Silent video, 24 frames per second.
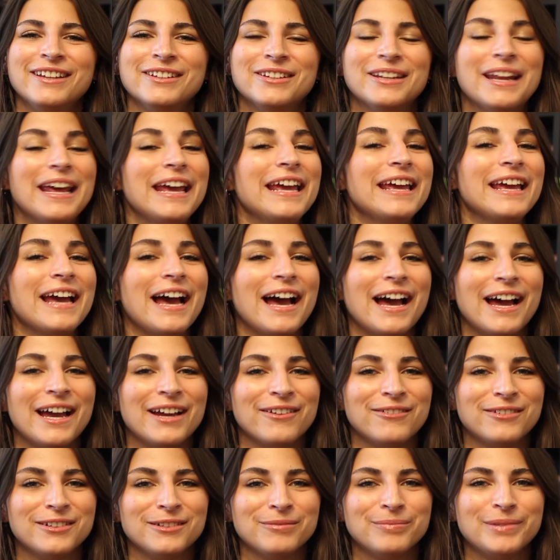Today I
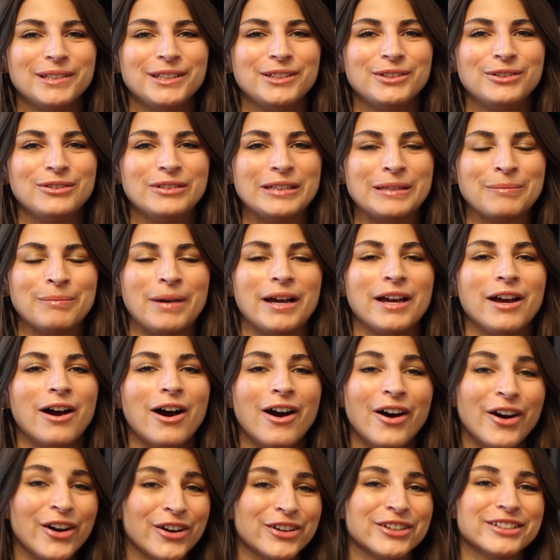will be doing my
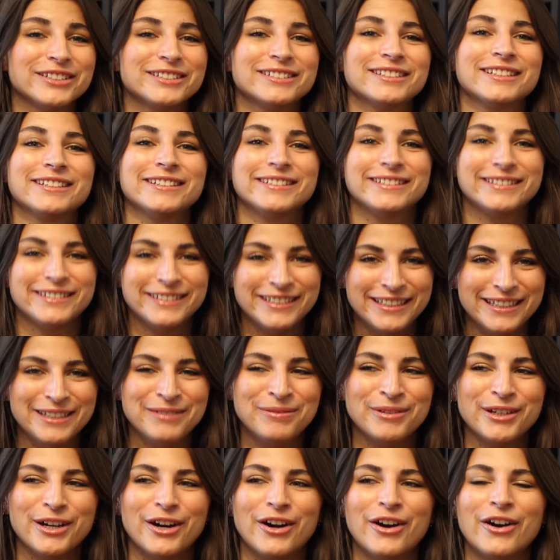August
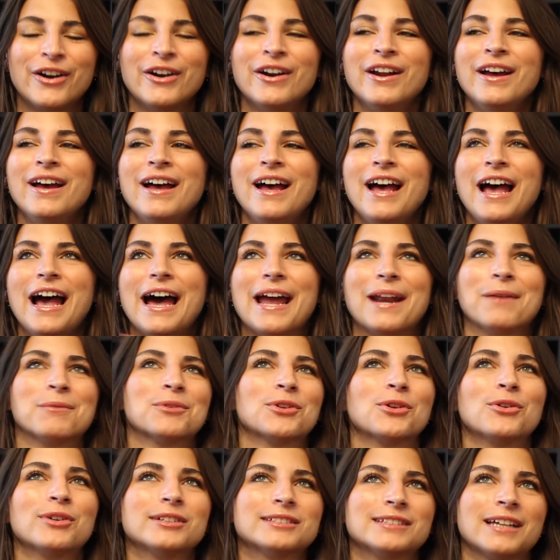TBR, and I'm
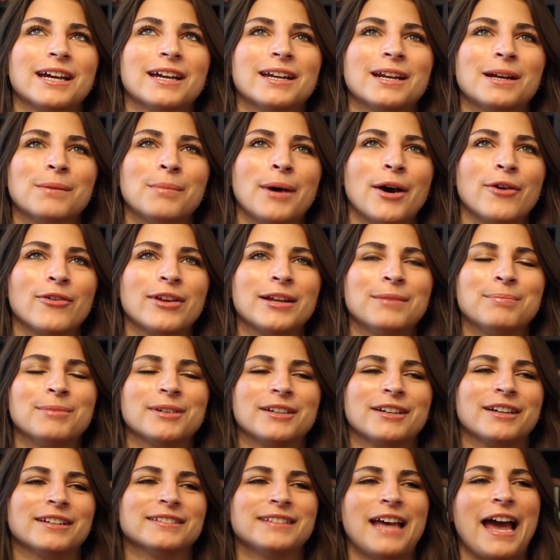so excited about it
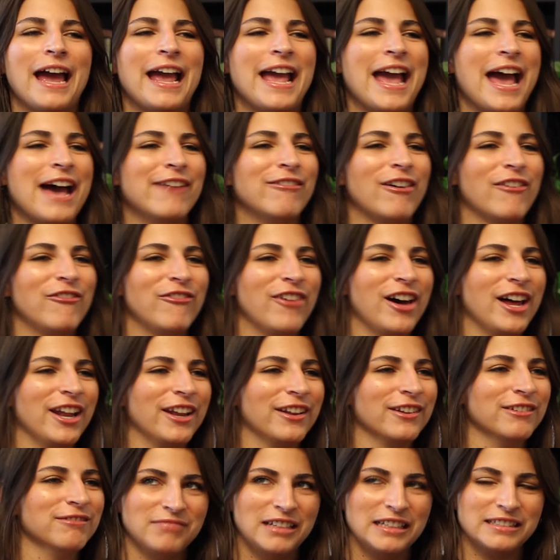because I have a
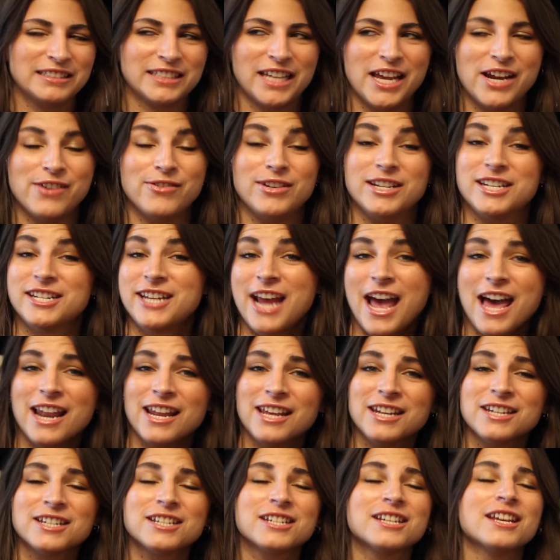fun and scary
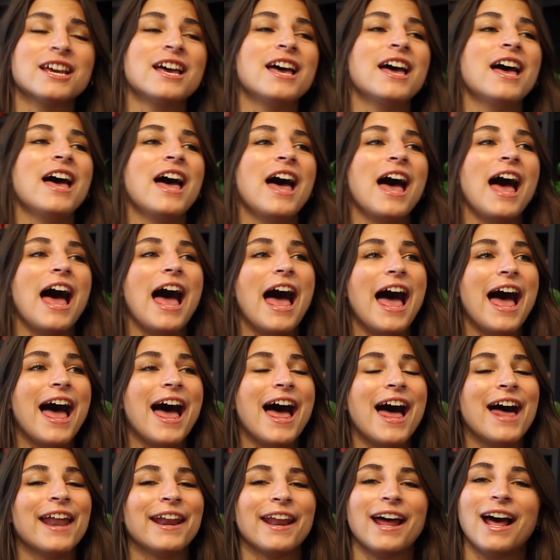challenge.
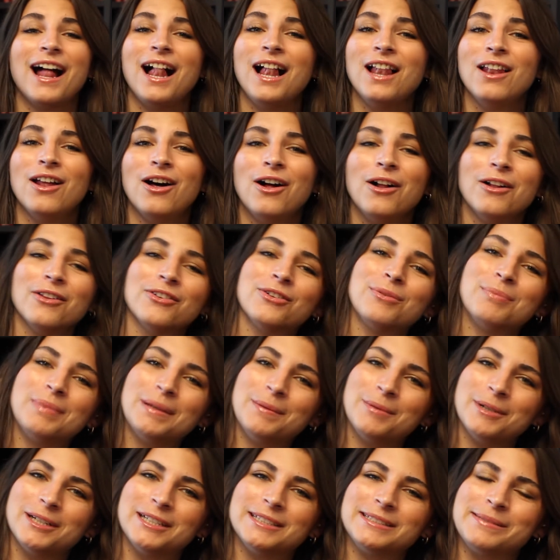And I'll also be
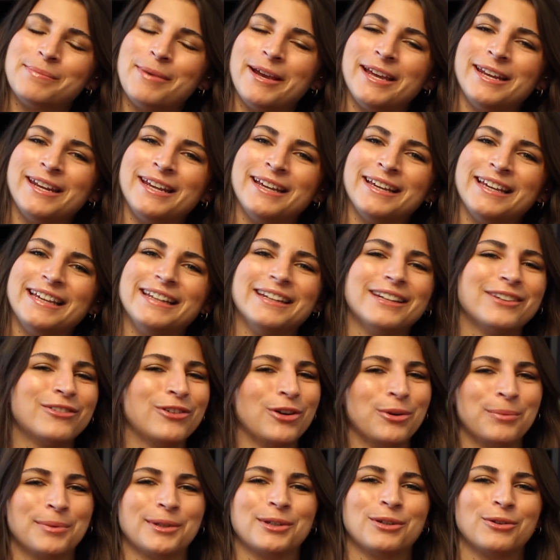participating in the
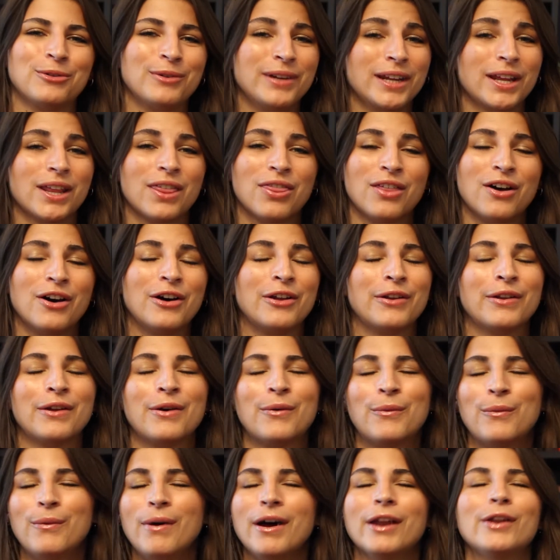Tropeical Readathon,
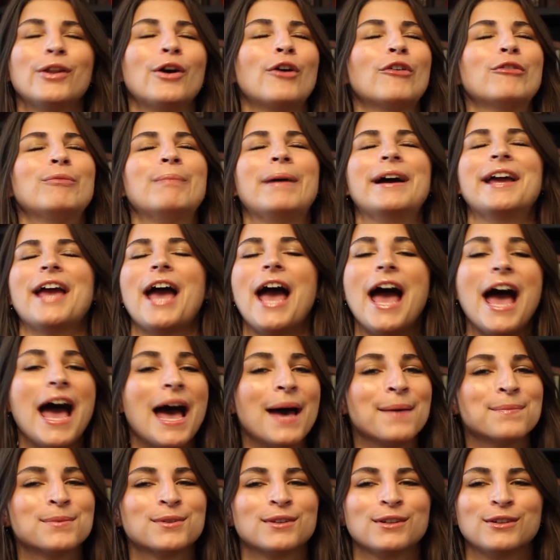one of my
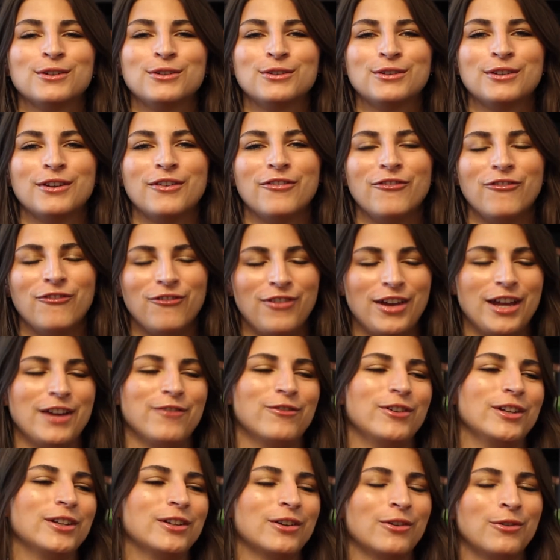absolute
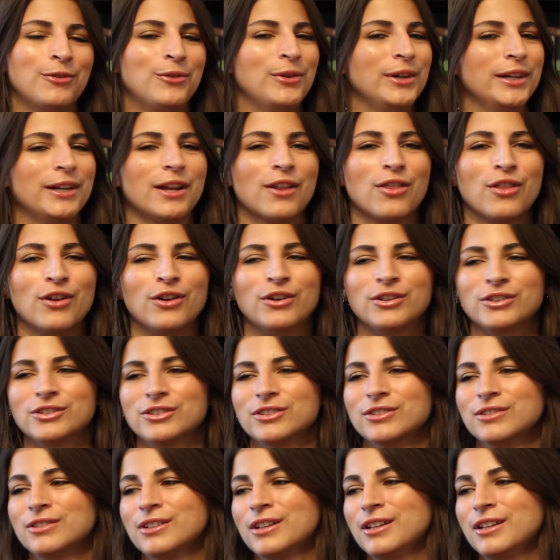favorite readathons